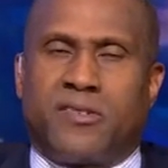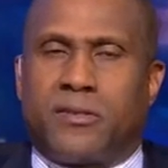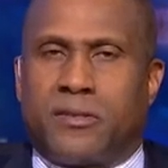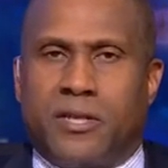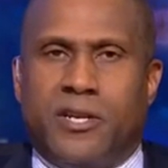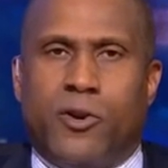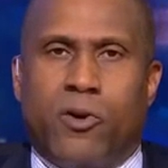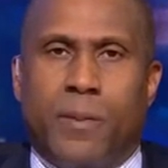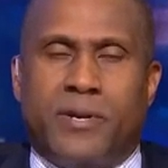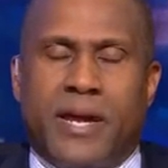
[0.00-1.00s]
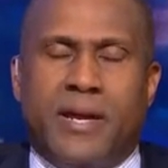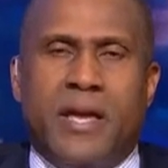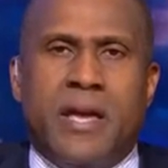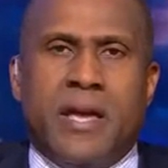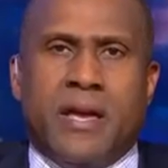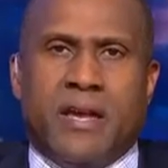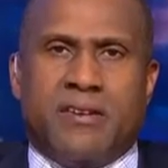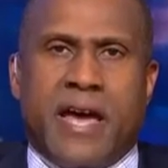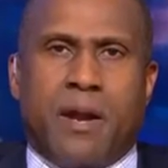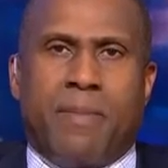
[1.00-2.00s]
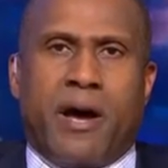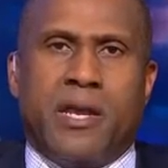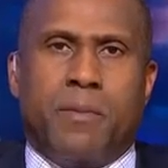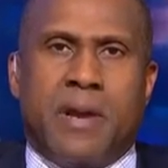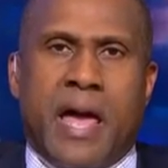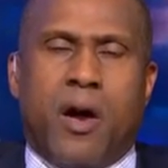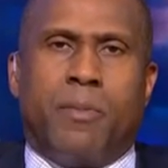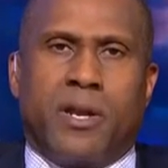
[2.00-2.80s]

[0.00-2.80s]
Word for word: This 10 year update is not about him now.